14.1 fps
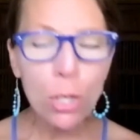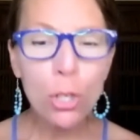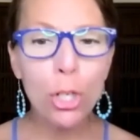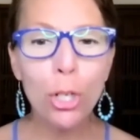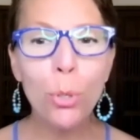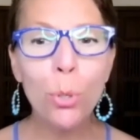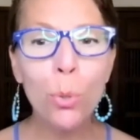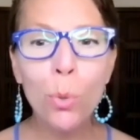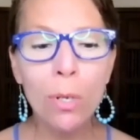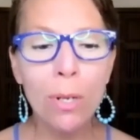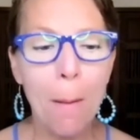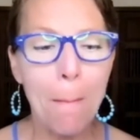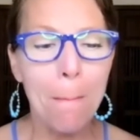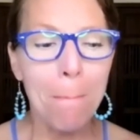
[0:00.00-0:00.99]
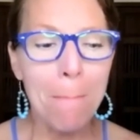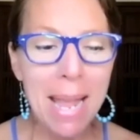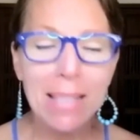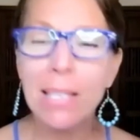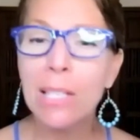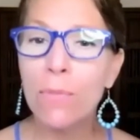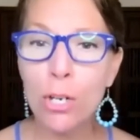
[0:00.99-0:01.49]
to make
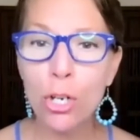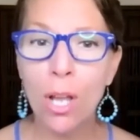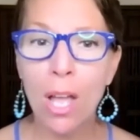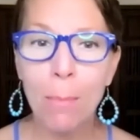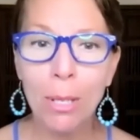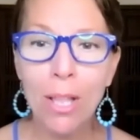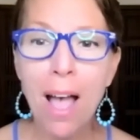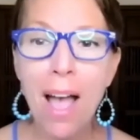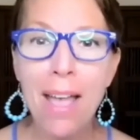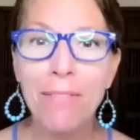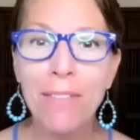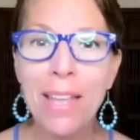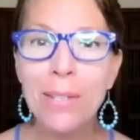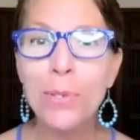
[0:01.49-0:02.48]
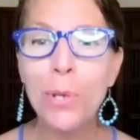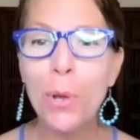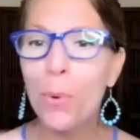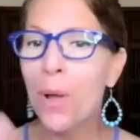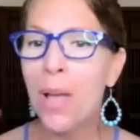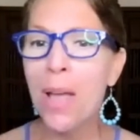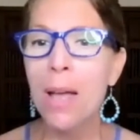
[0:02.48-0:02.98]
this vision come alive. And
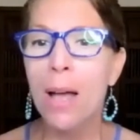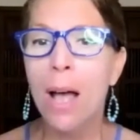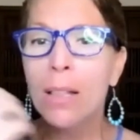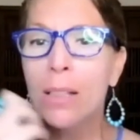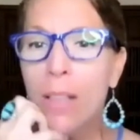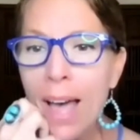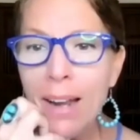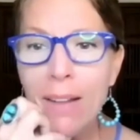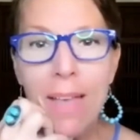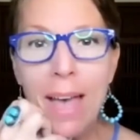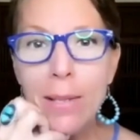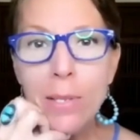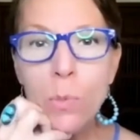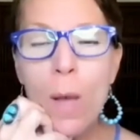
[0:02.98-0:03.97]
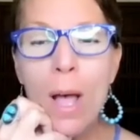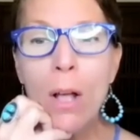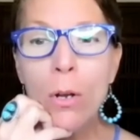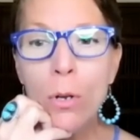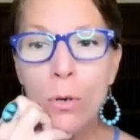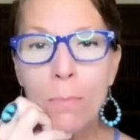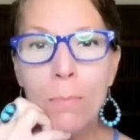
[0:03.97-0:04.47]
so a lot of that as
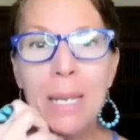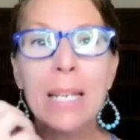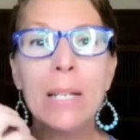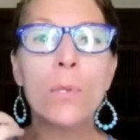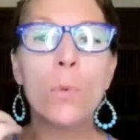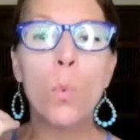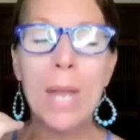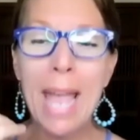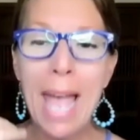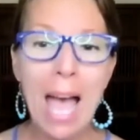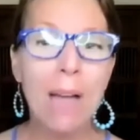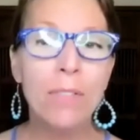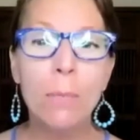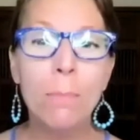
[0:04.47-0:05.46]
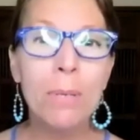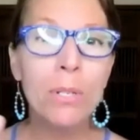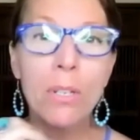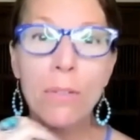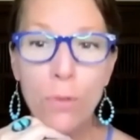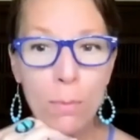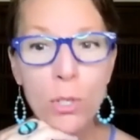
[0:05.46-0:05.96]
well means we have to build
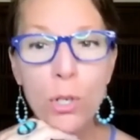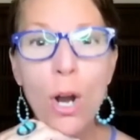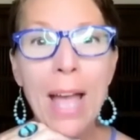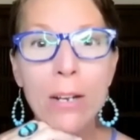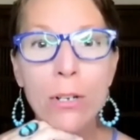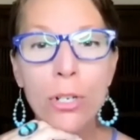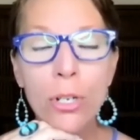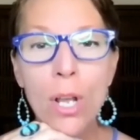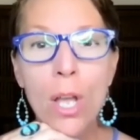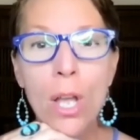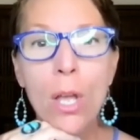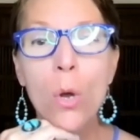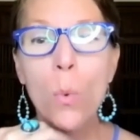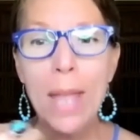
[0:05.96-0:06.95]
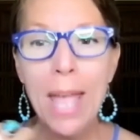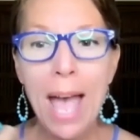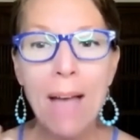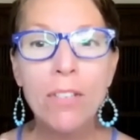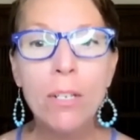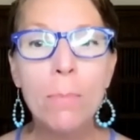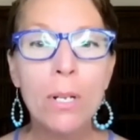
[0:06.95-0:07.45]
it from scratch. We
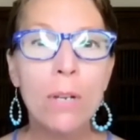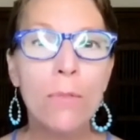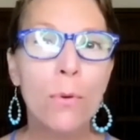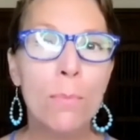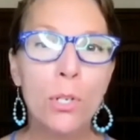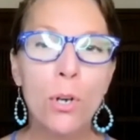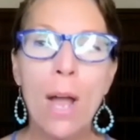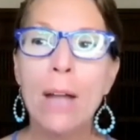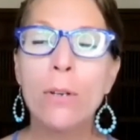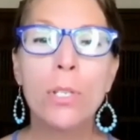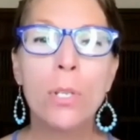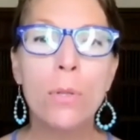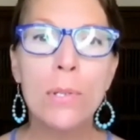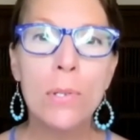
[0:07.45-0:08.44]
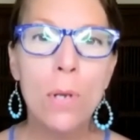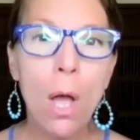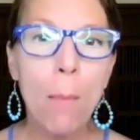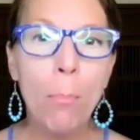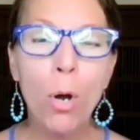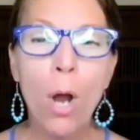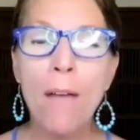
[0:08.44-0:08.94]
have to build it from scratch. So this
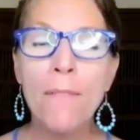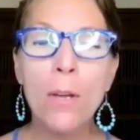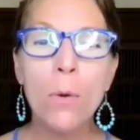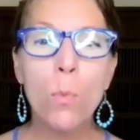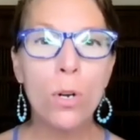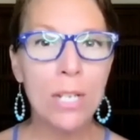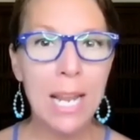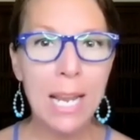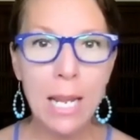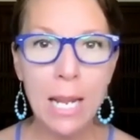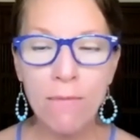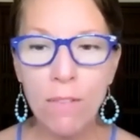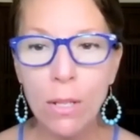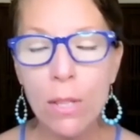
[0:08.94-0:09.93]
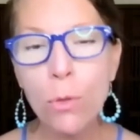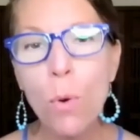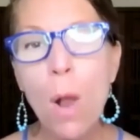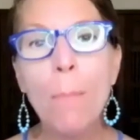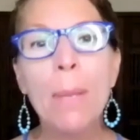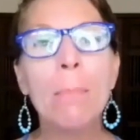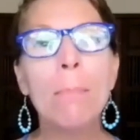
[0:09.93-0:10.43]
nonprofit, we're taking
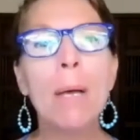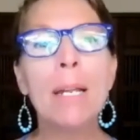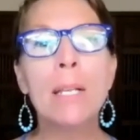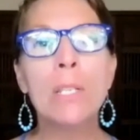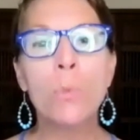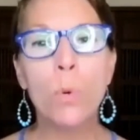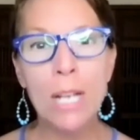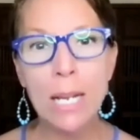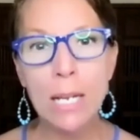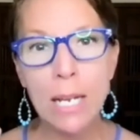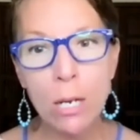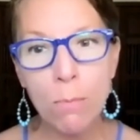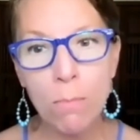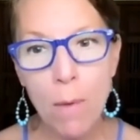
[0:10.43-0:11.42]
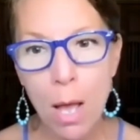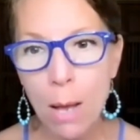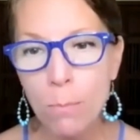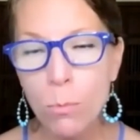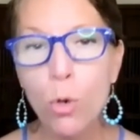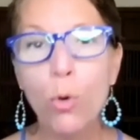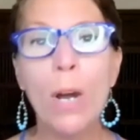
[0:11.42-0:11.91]
philanthropic monies, we're taking
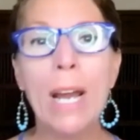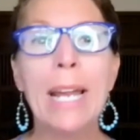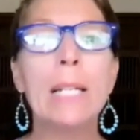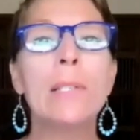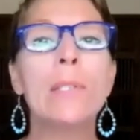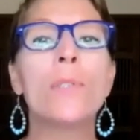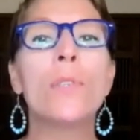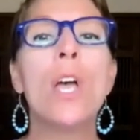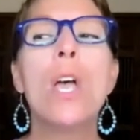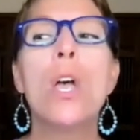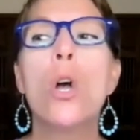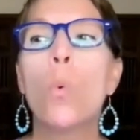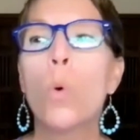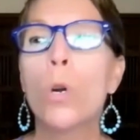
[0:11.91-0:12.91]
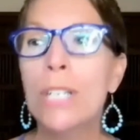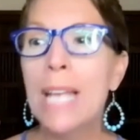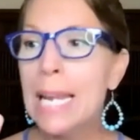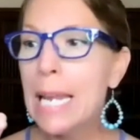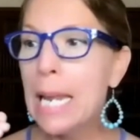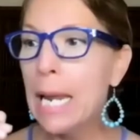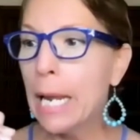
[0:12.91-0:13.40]
grants, we're
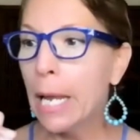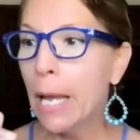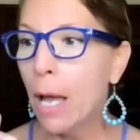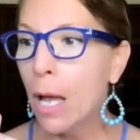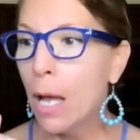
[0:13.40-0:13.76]
taking